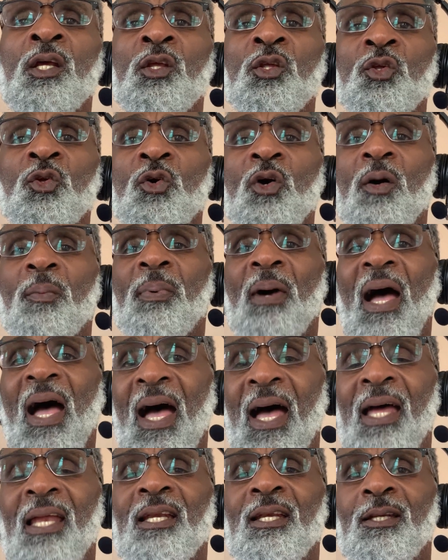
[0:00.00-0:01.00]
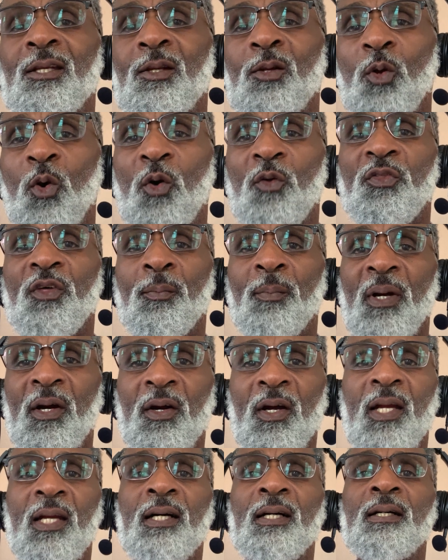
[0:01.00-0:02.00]
Europe and North
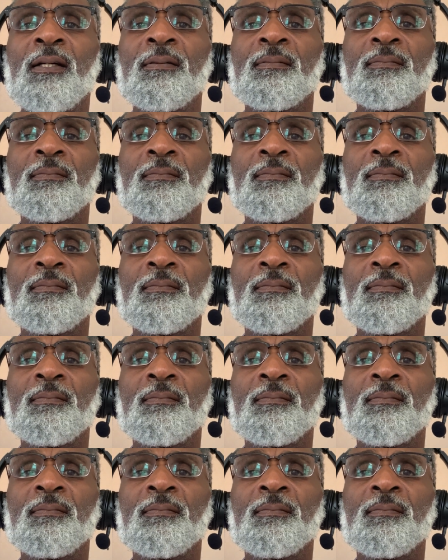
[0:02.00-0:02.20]
America,